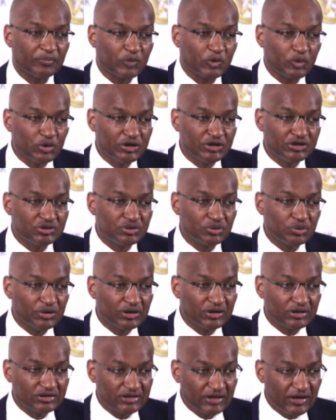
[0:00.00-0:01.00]
which
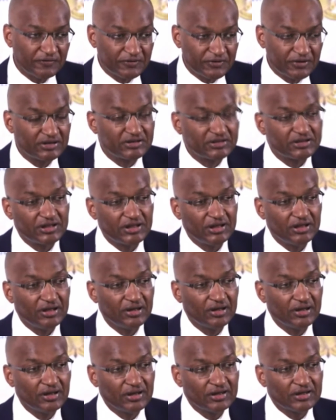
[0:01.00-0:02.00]
will definitely,
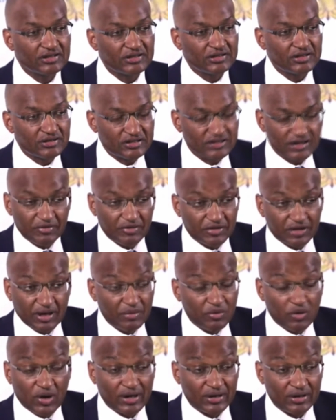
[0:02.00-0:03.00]
some of
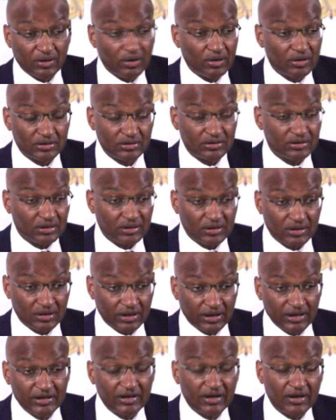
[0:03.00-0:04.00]
them were not
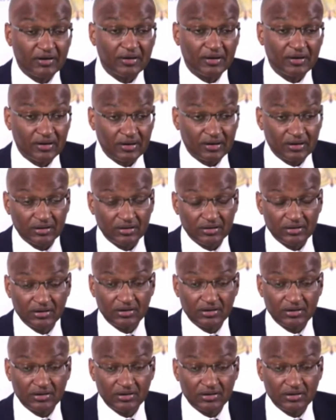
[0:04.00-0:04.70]
on our